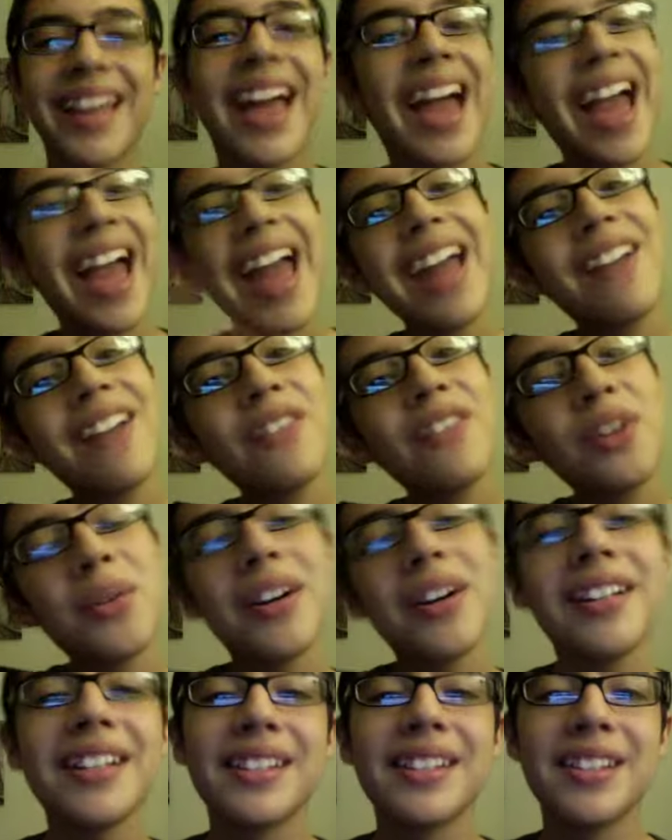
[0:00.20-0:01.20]
Hey
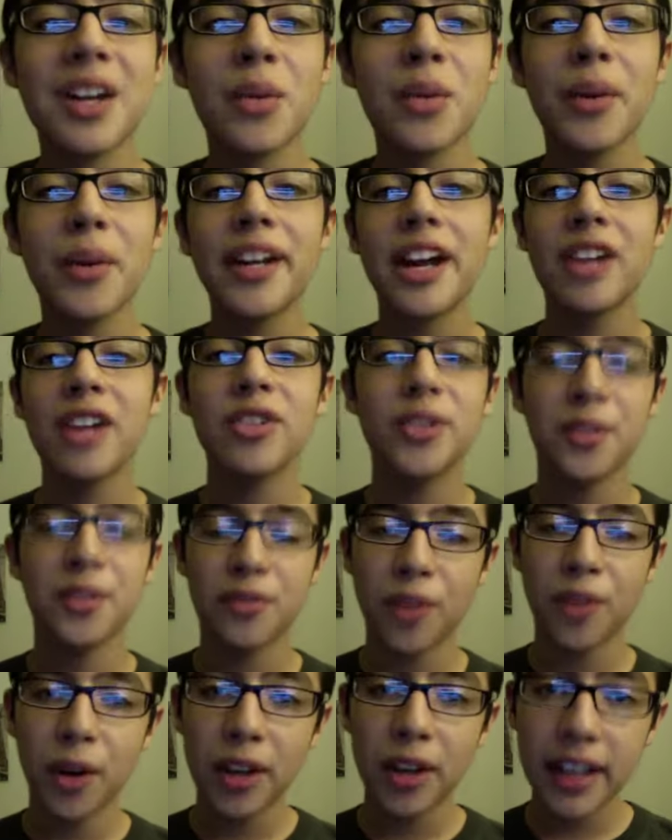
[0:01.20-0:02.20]
everyone, it's day
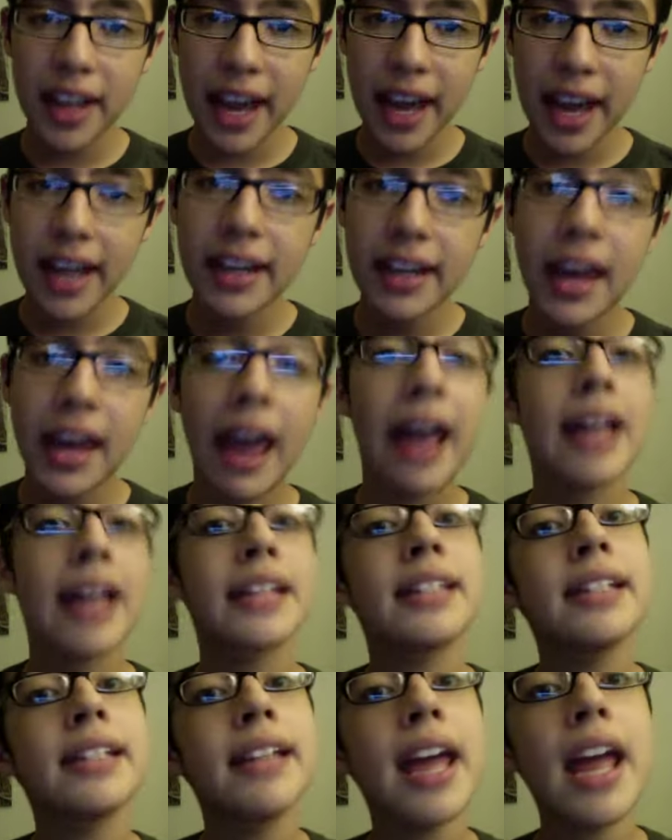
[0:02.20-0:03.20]
148,
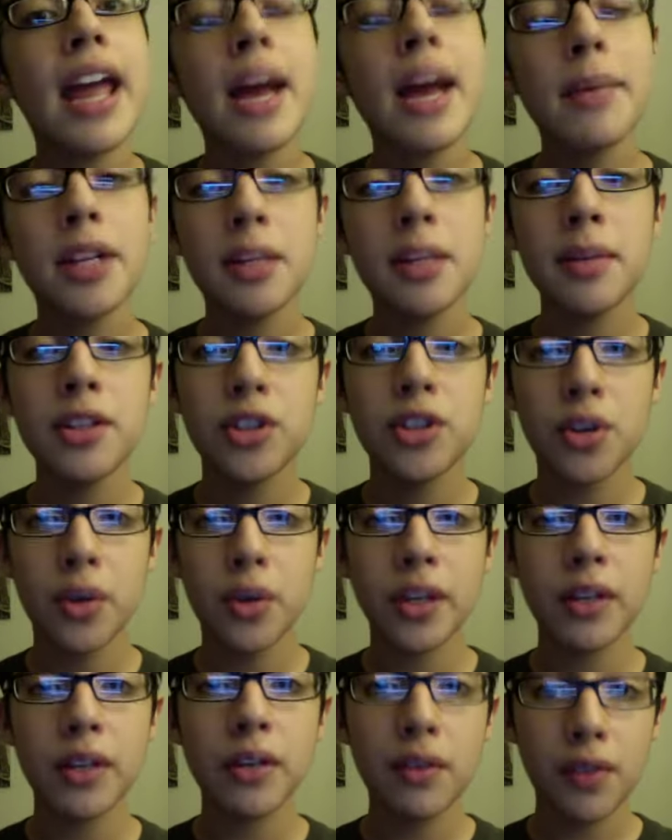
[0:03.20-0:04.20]
and today I'm going to be
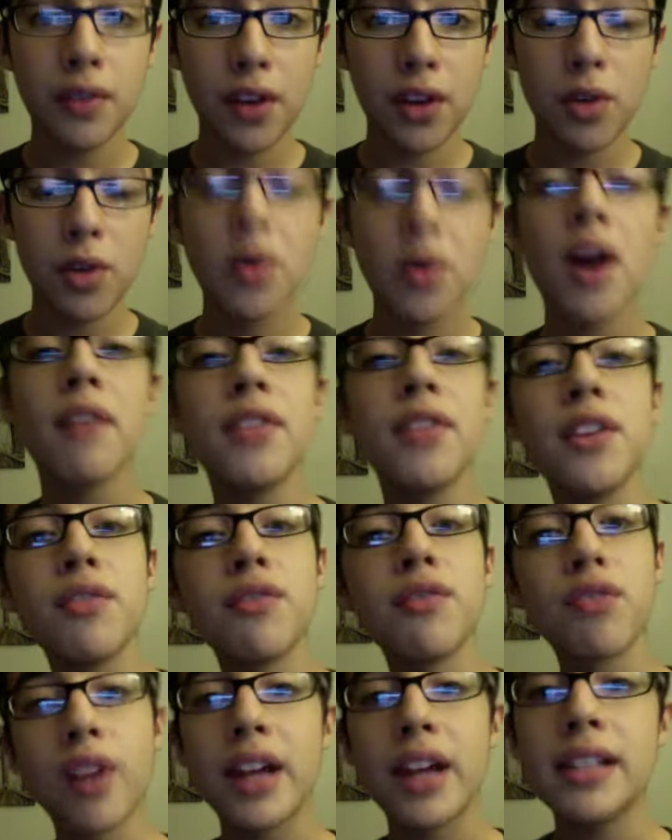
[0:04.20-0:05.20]
doing a review of the
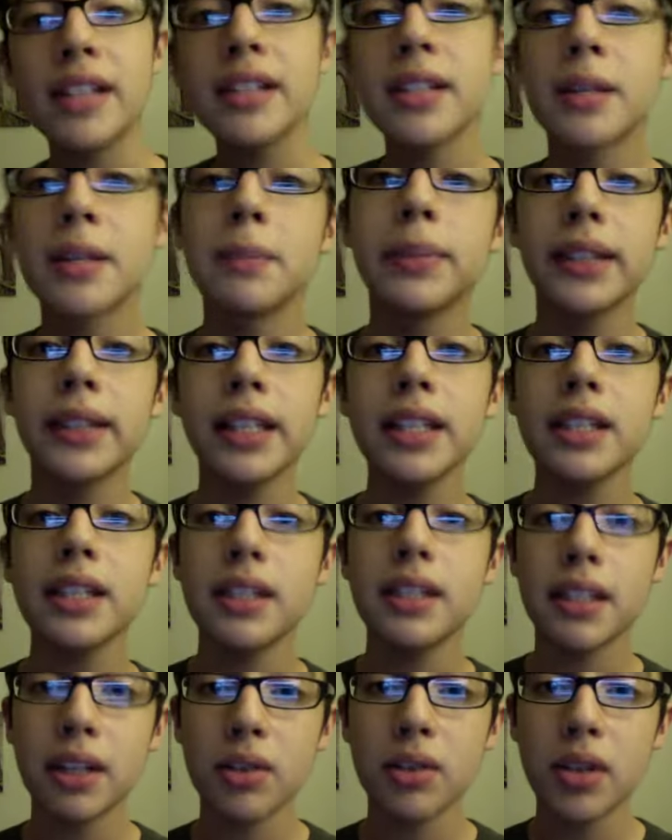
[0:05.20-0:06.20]
Friends Complete
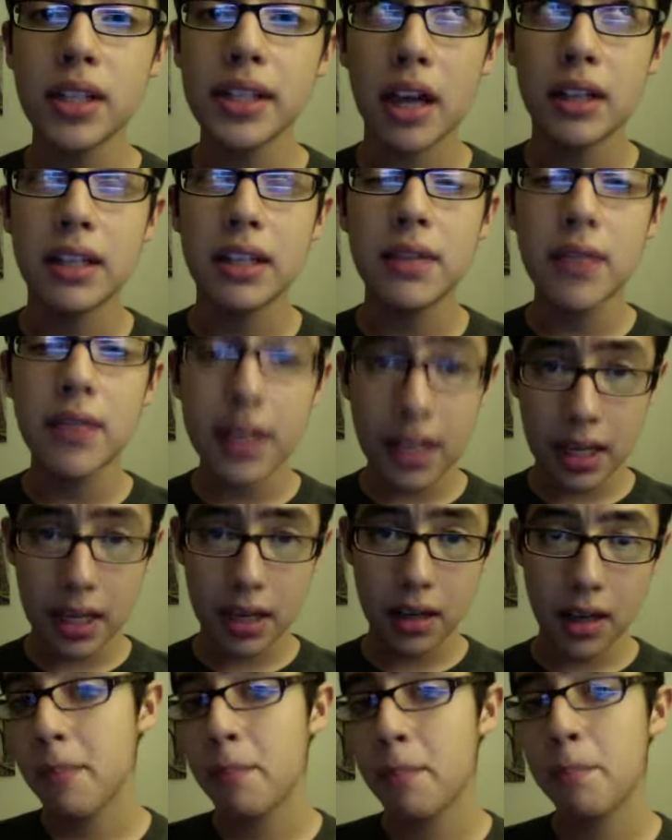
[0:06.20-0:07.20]
Series
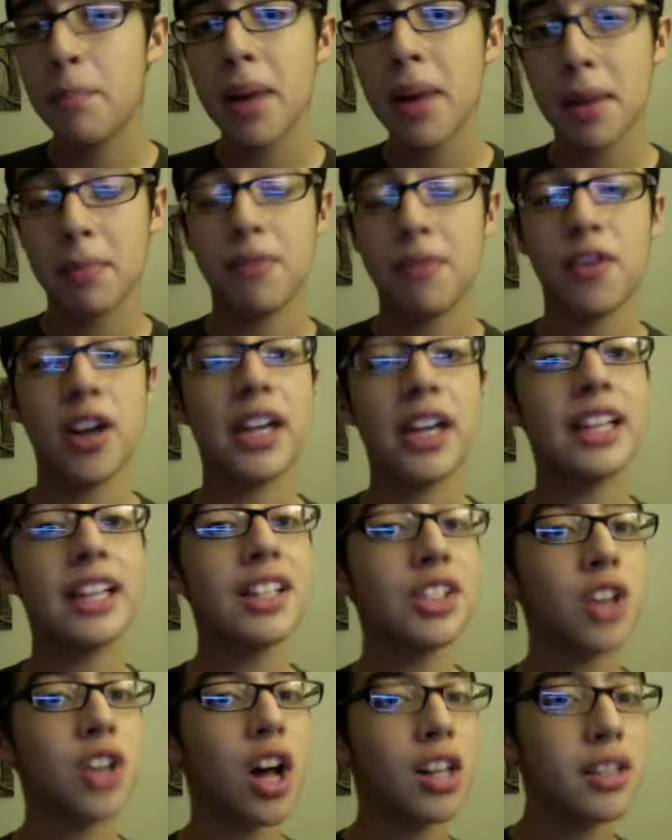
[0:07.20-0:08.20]
DVD. But before I get
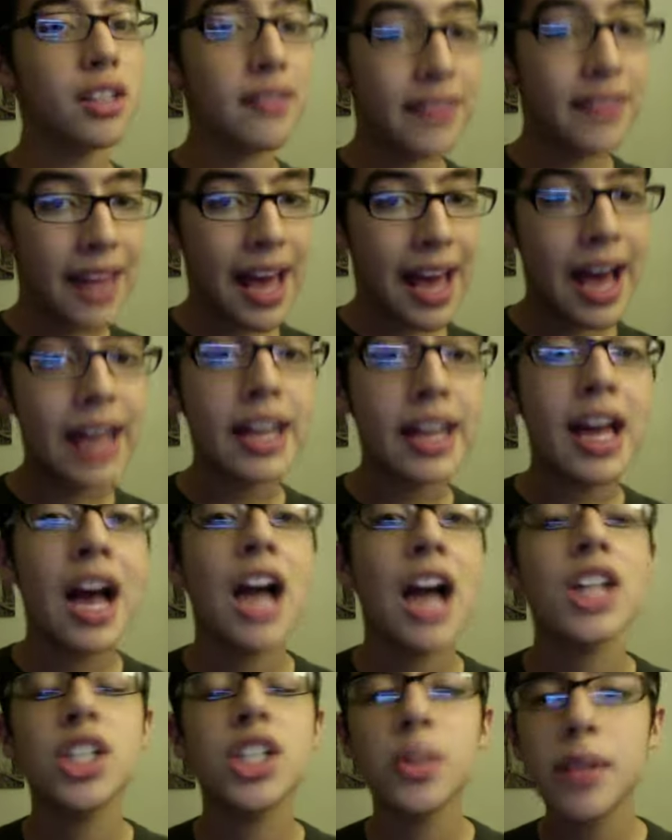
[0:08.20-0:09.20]
into all of that,
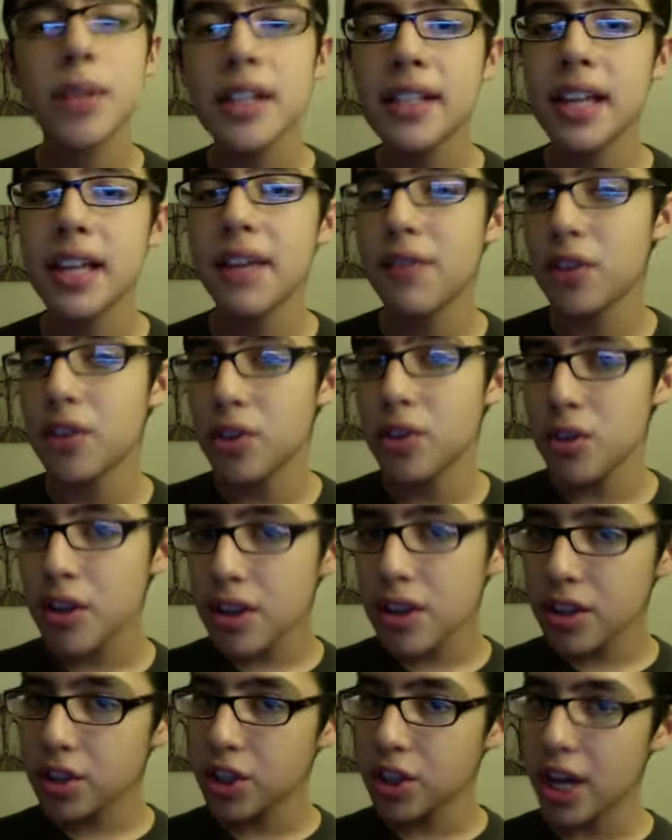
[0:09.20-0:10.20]
I just want to say if you're new to
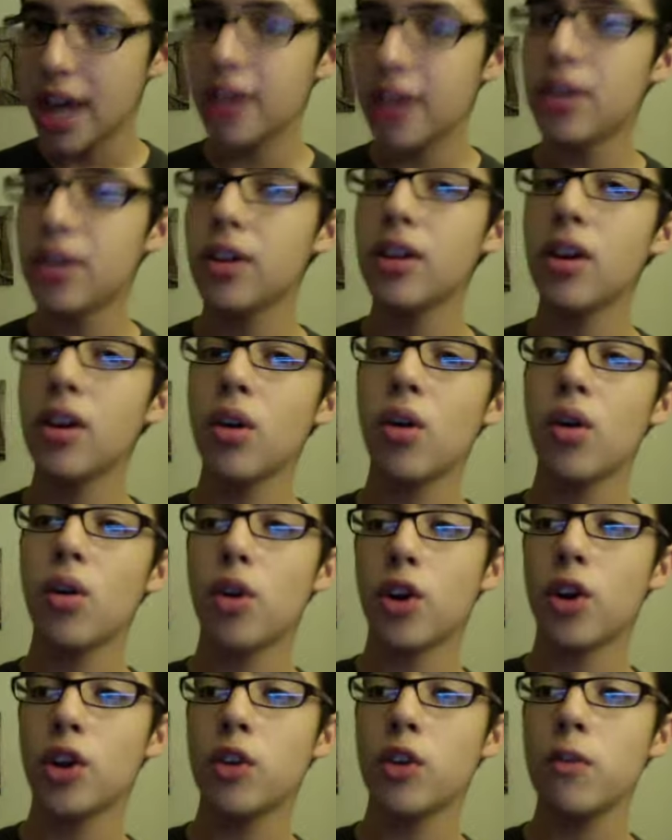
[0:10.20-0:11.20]
this channel
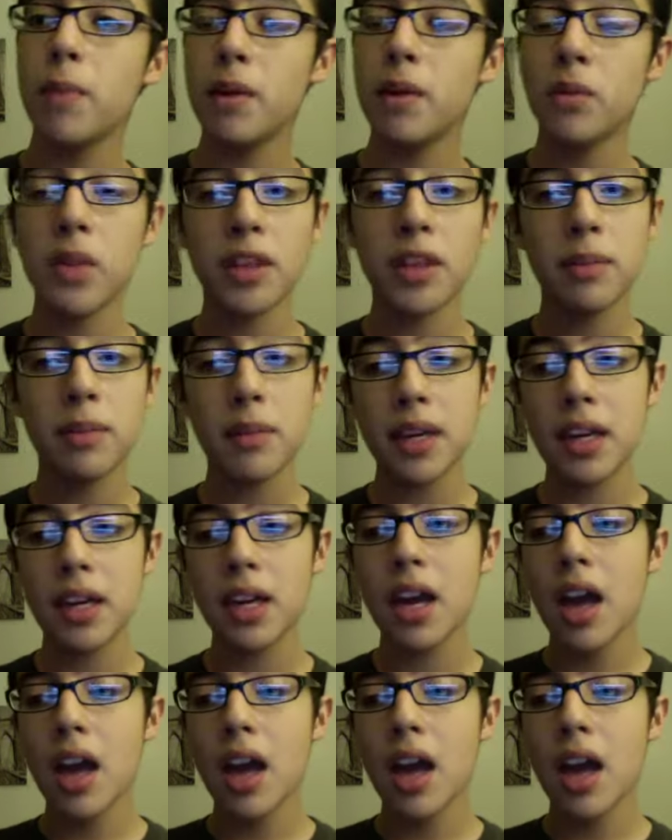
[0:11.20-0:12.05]
or you've been with me